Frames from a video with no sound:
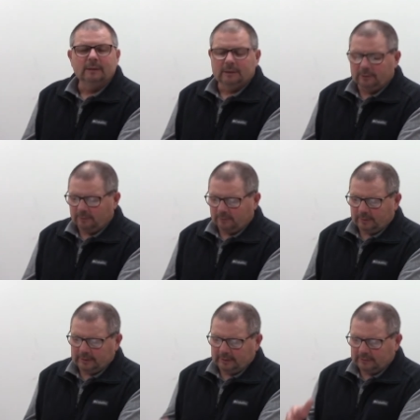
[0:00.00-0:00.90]
You know,
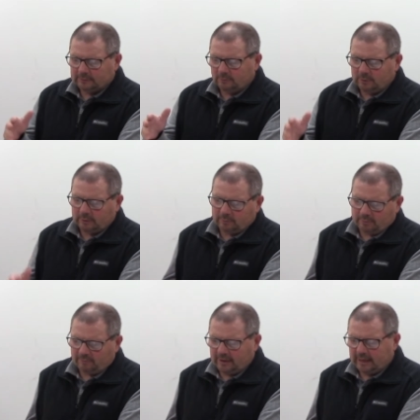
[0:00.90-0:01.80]
he, He's the one that
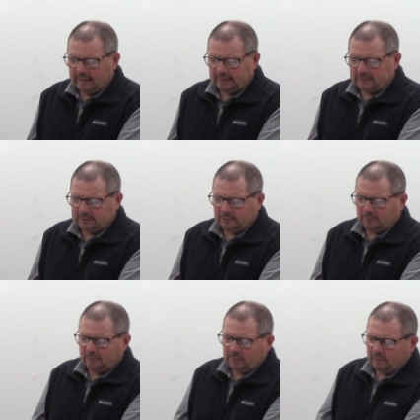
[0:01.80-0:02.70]
provides. You know,
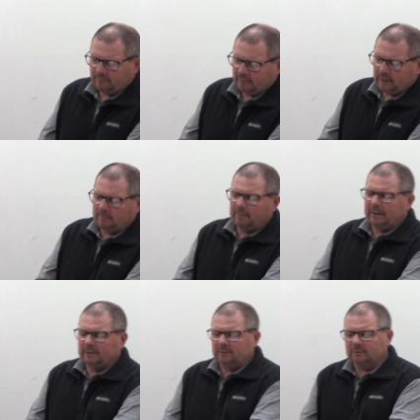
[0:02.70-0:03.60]
the
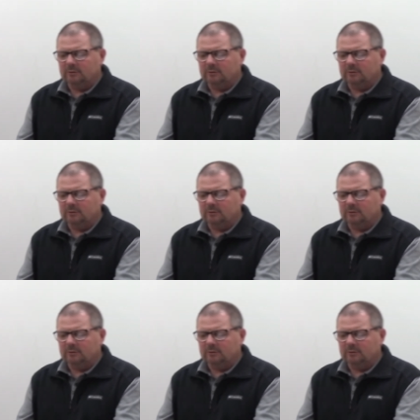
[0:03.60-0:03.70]
Philippians